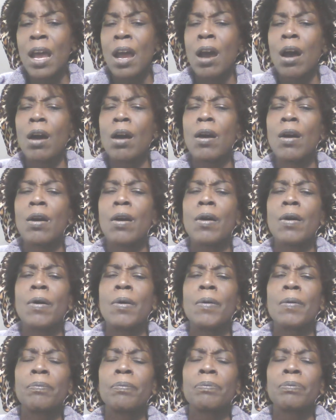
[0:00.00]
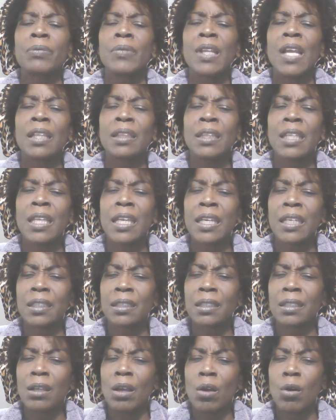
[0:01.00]
I think
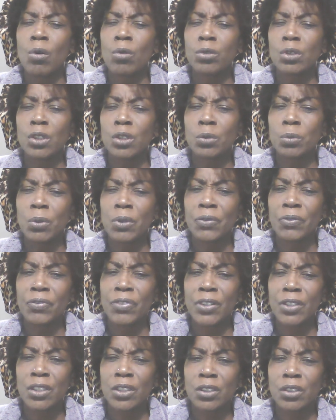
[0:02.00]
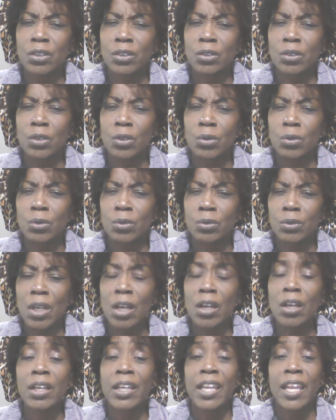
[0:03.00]
the oldest one finished school.
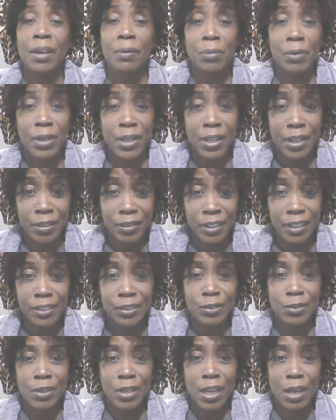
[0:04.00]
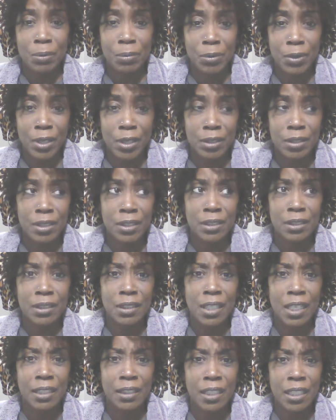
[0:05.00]
Her Gabrielle, that's who Gabrielle is.
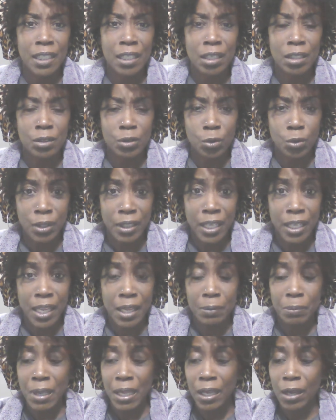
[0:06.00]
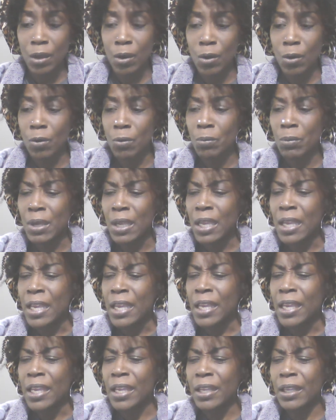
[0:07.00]
I think her daughter came back home,
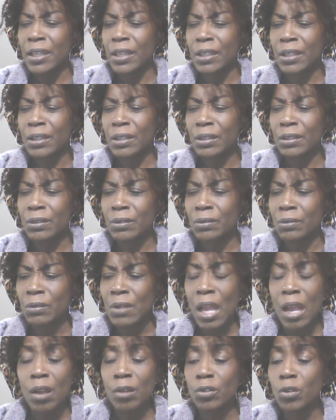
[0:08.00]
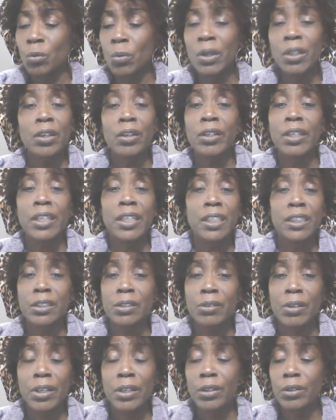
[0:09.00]
and I don't know when her kids get
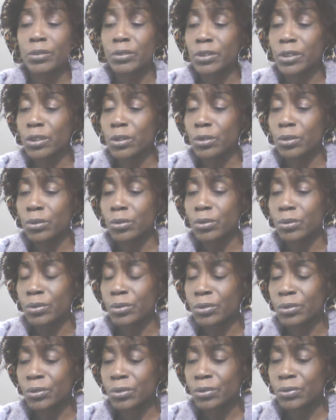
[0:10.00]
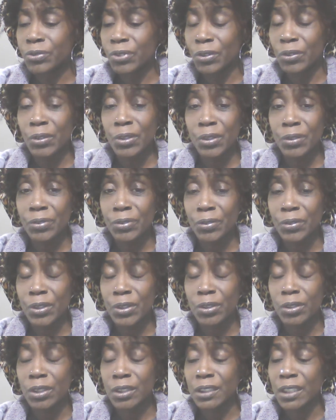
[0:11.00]
ready to go to school. For
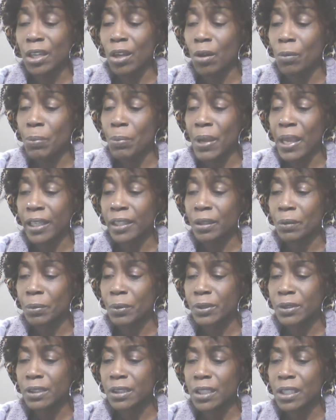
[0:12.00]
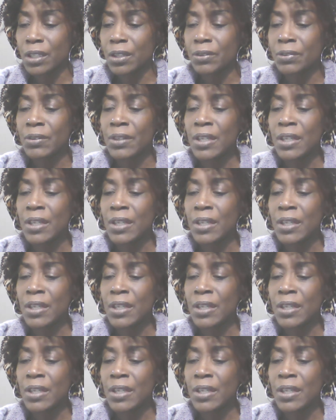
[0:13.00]
real, because they all packing up her stuff.